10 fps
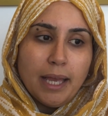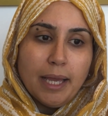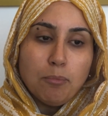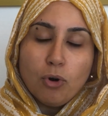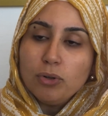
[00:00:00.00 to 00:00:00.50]

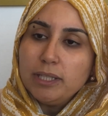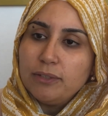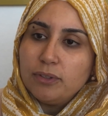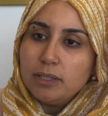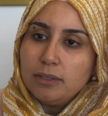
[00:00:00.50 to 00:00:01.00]
And moral
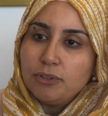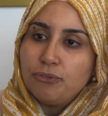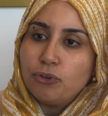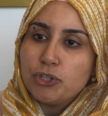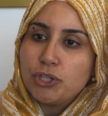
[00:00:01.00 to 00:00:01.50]
evil
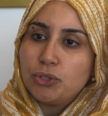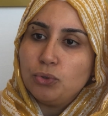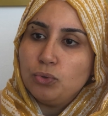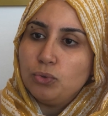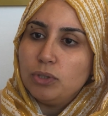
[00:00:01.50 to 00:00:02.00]
refers
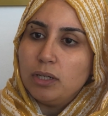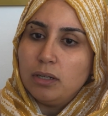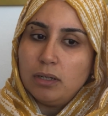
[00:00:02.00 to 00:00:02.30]
to